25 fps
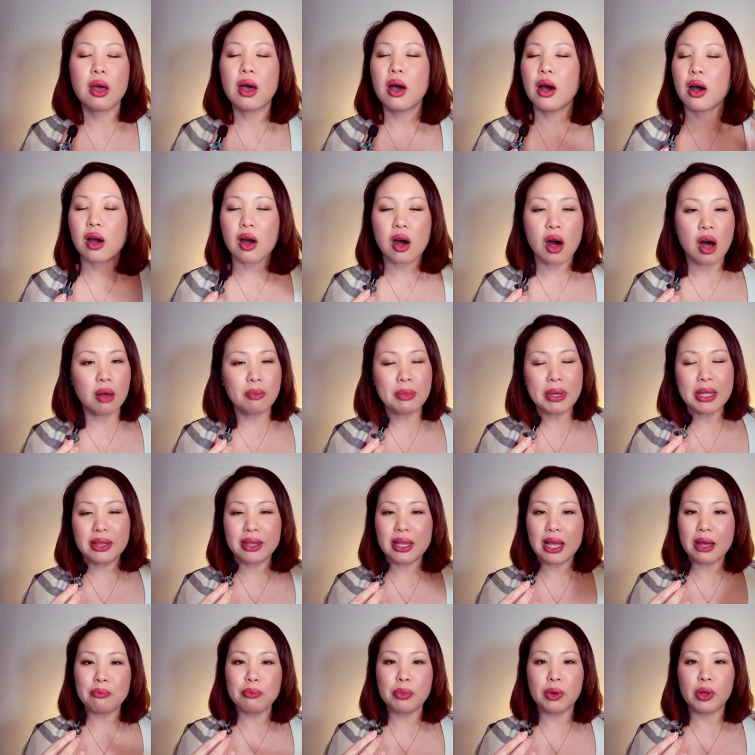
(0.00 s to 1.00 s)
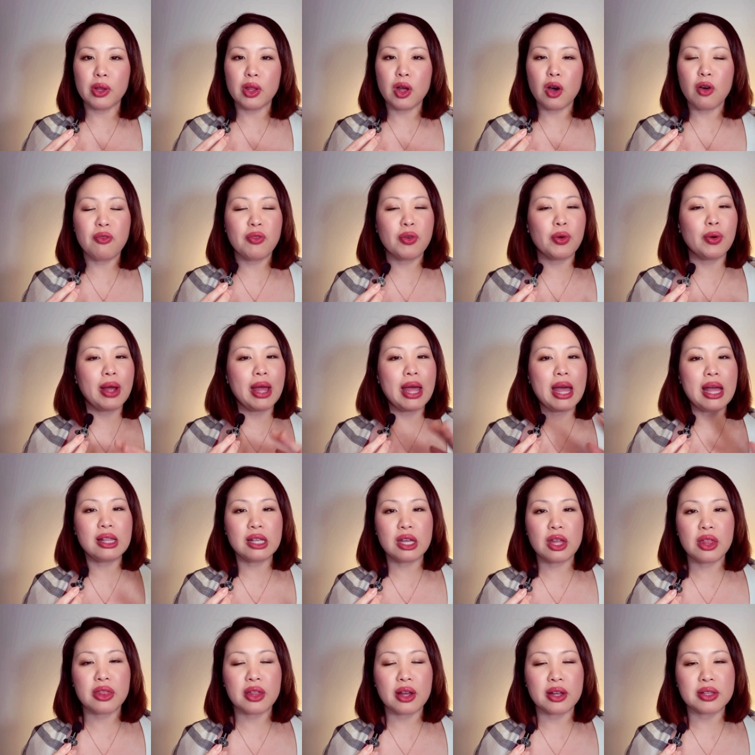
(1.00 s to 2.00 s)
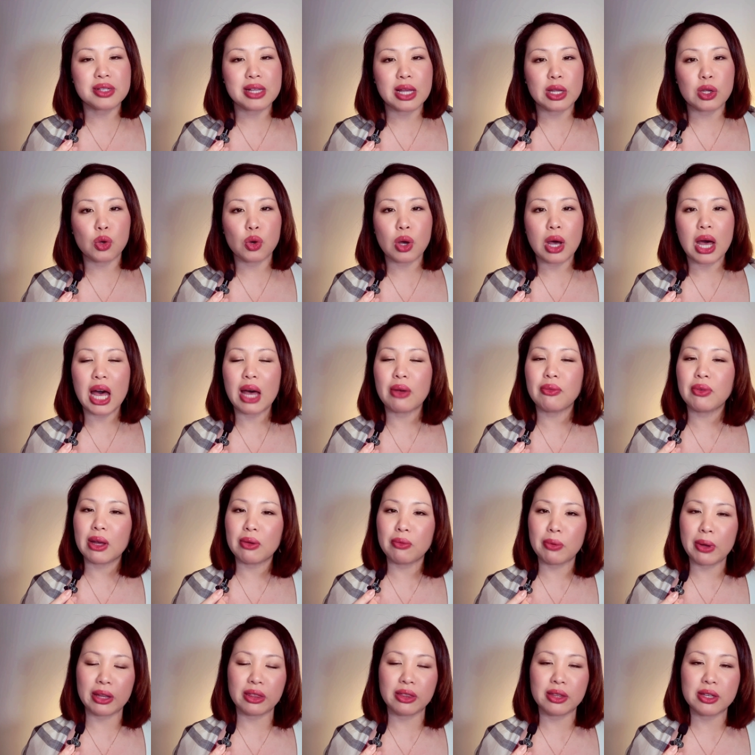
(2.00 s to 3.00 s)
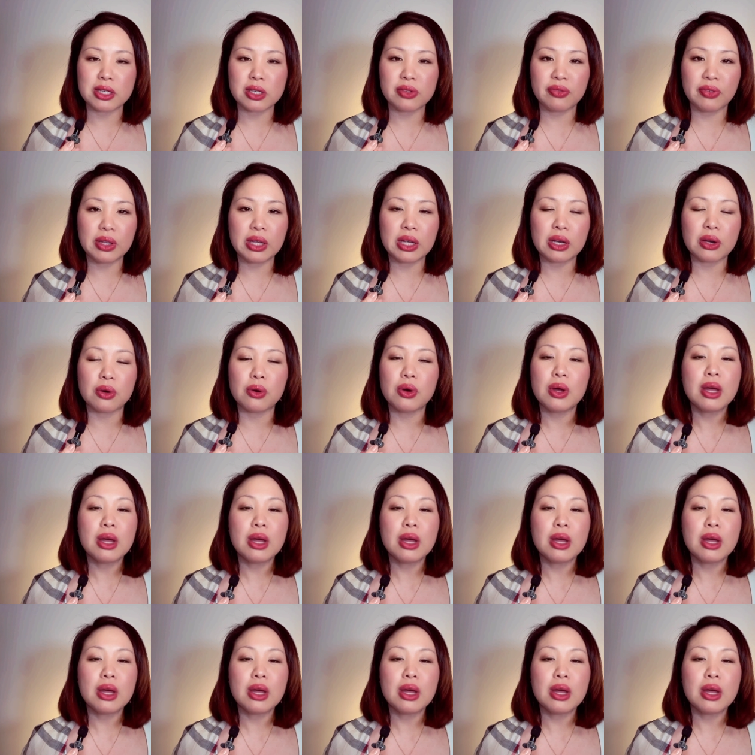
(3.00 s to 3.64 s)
Comment down below for any thoughts that you have about this video.